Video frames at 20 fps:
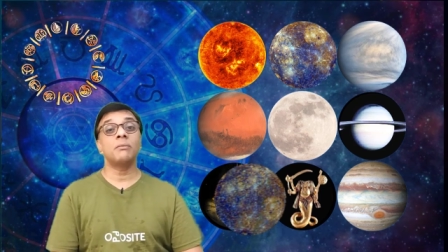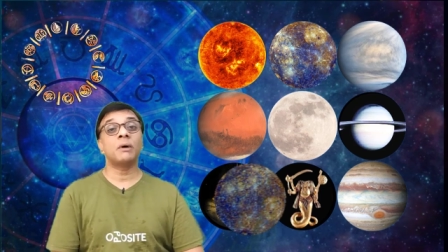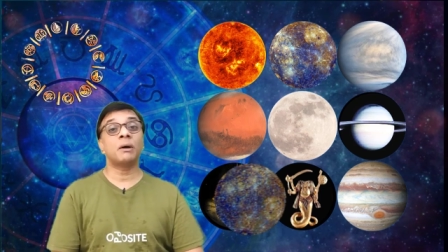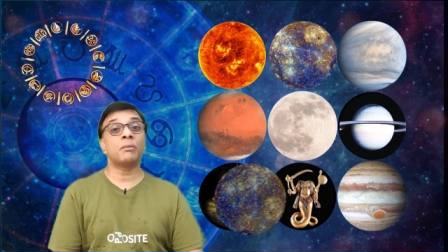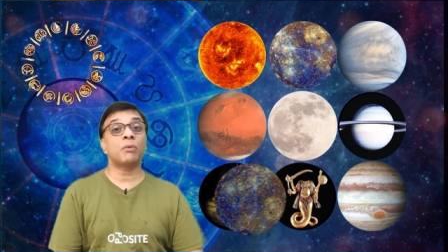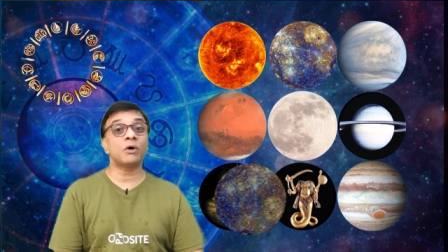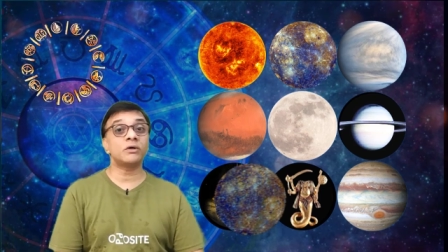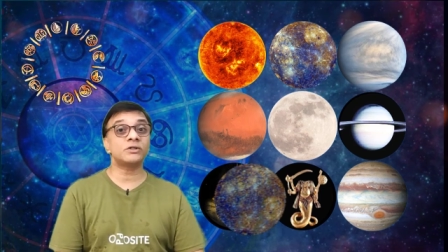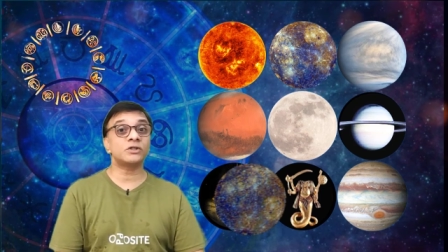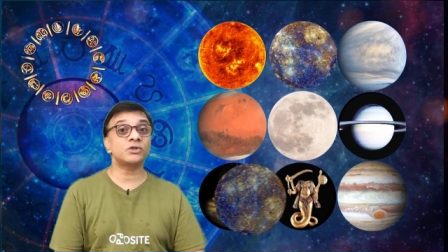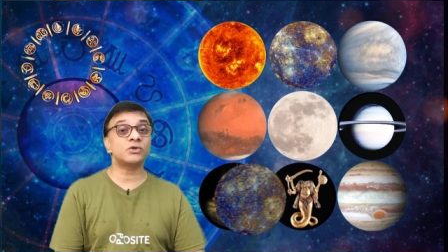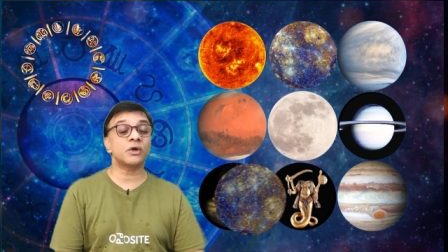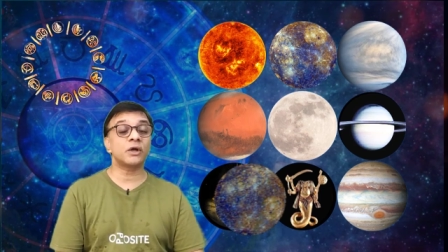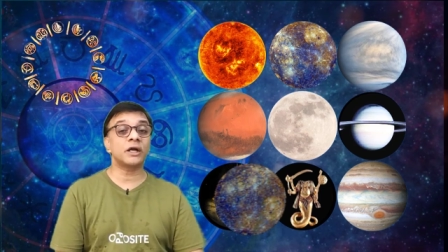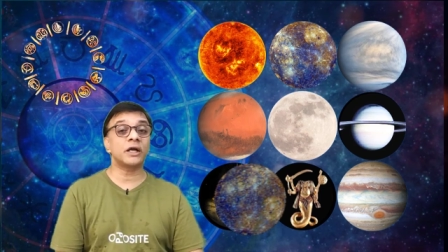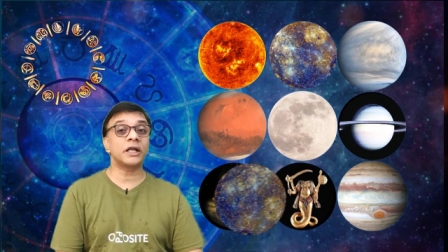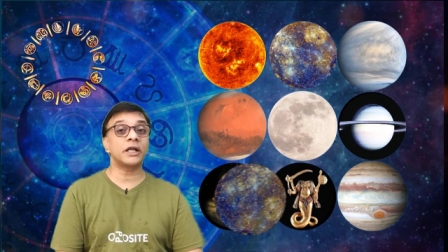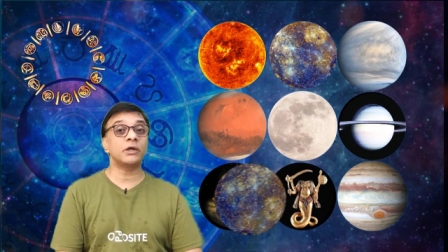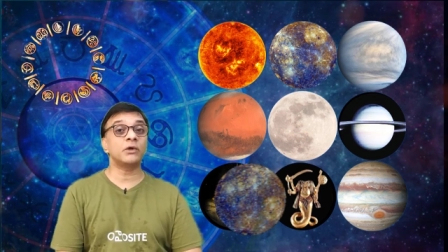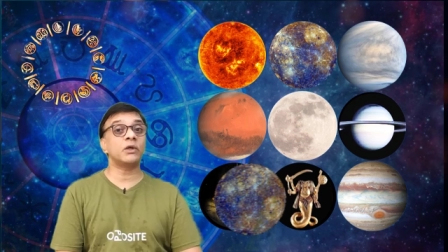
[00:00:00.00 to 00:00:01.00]
my boss is
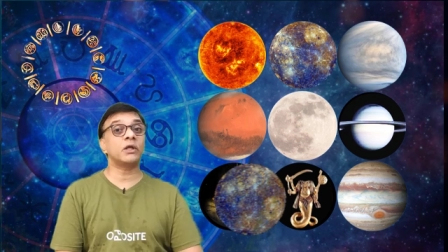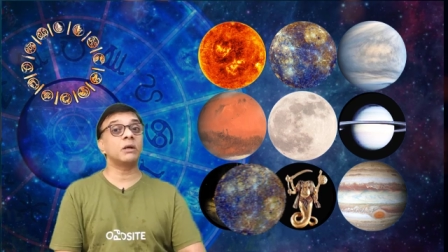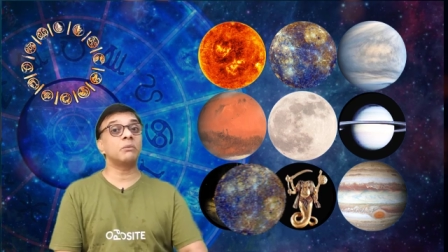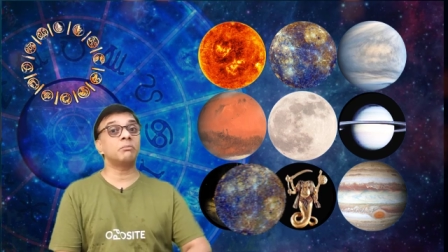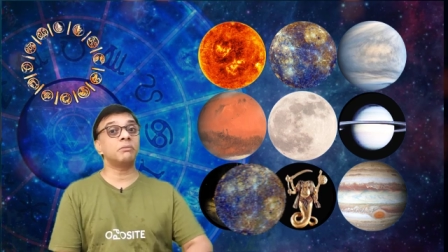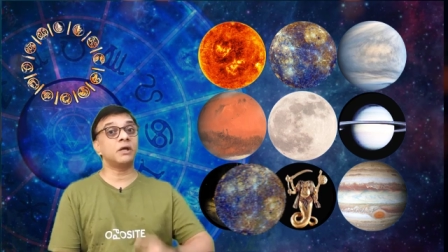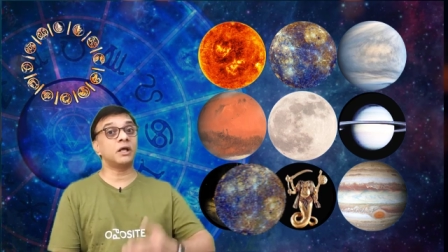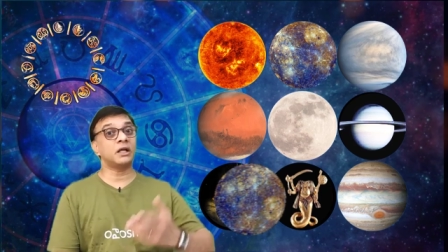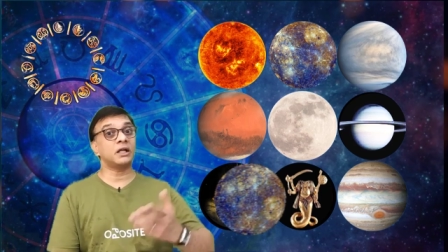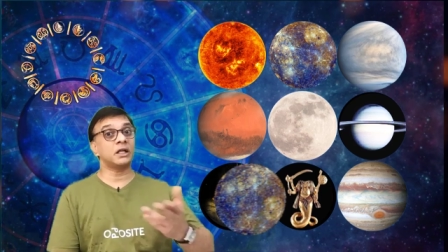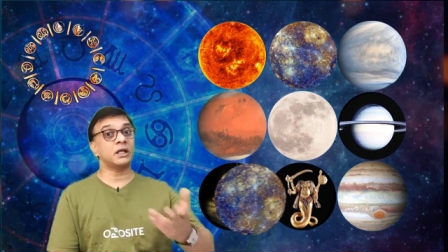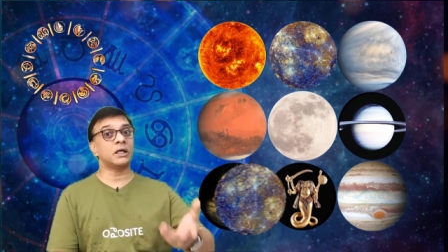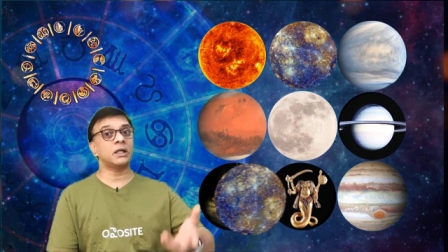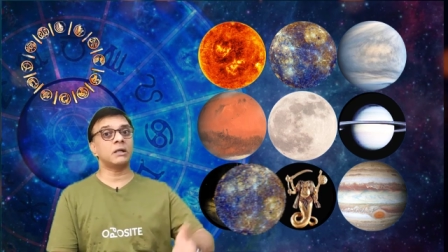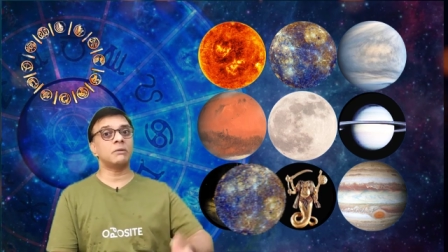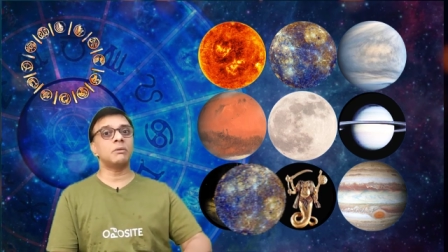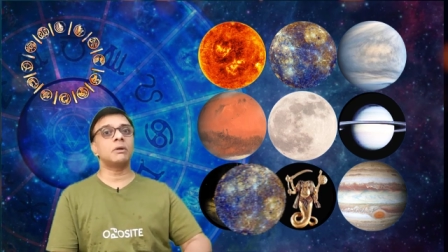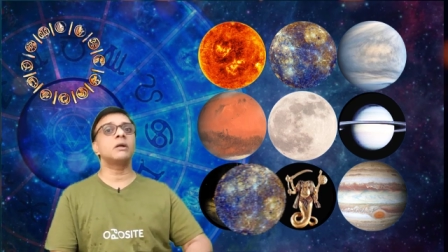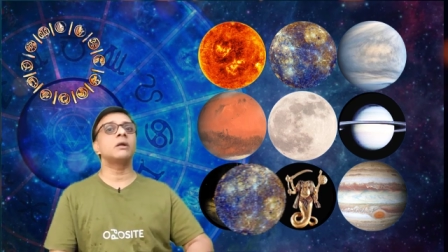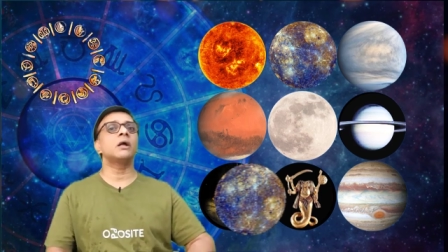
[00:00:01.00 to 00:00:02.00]
not ready to give me an
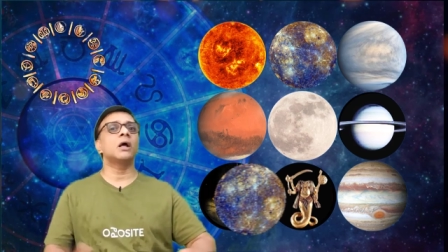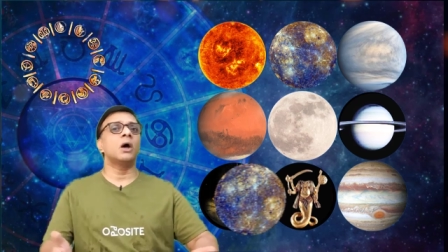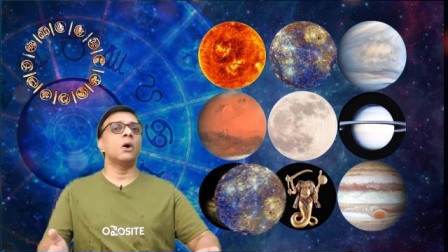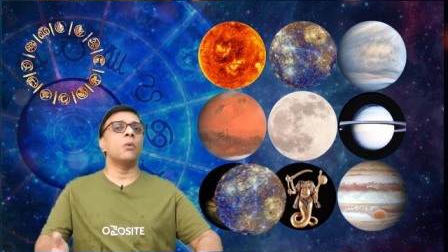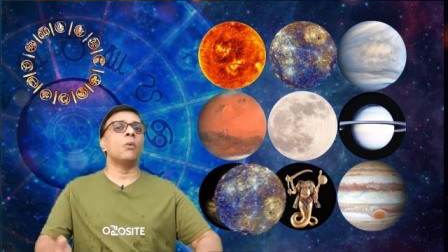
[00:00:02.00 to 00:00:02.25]
increment.